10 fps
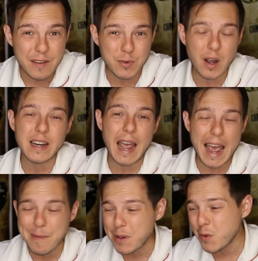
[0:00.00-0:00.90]
And if you're
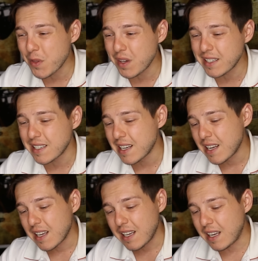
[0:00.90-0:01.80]
unhappy with it,
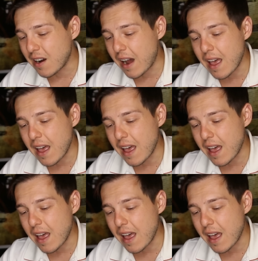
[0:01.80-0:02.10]
you know,